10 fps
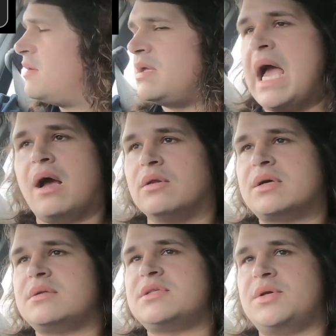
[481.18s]
yeah, look,
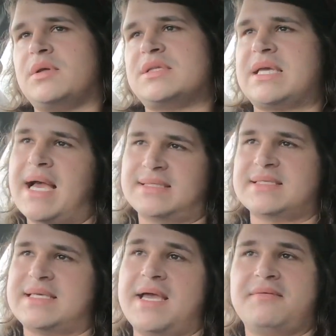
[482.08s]
it's hard
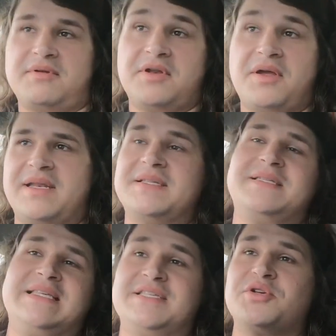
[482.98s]
to say, you know,
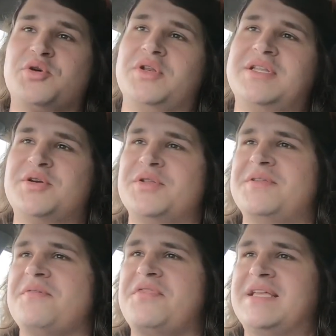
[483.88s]
and this is a good good
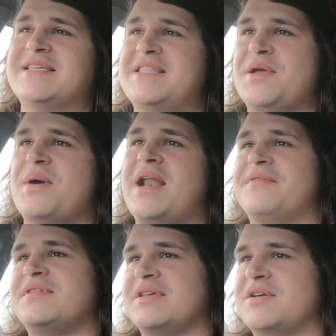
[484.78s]
thing to think about
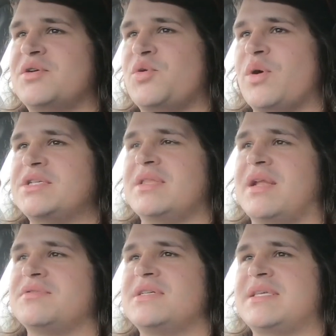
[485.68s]
after the question
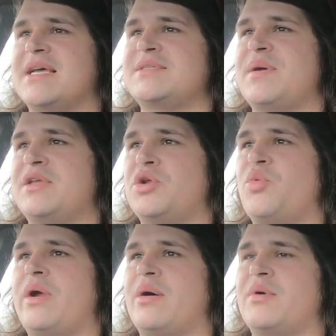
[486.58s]
that I was just asked about, you know,
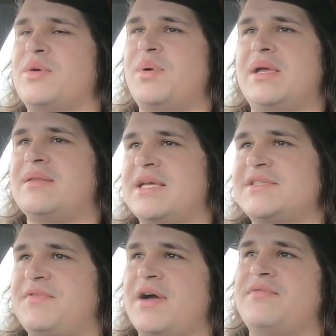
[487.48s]
where I want to be in the
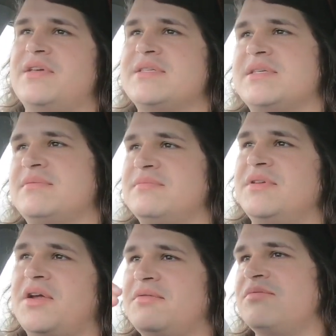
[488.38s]
next five years and,
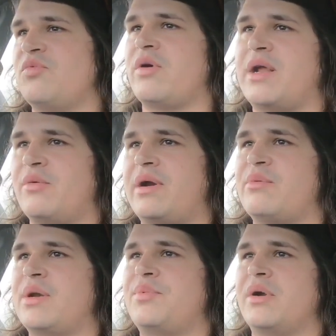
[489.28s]
you know, what I, where I
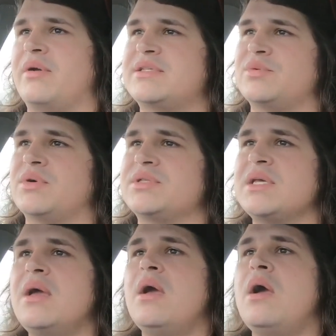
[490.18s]
want to progress towards.
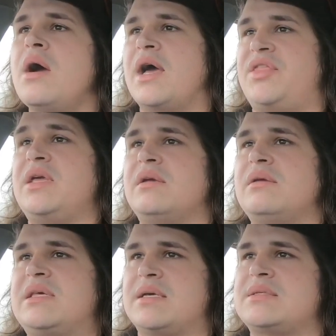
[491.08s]
I think,
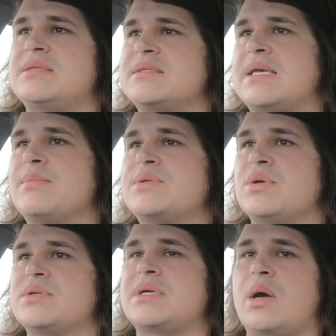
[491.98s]
yes, in some
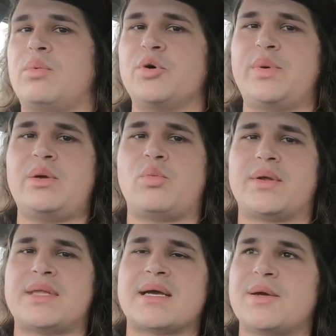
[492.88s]
sorts I will be.
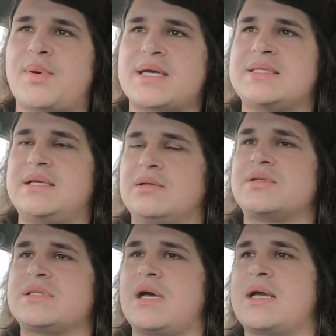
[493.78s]
What that capacity
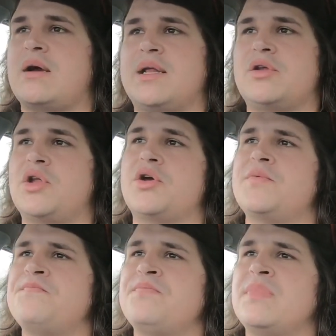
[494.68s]
looks like, I don't know.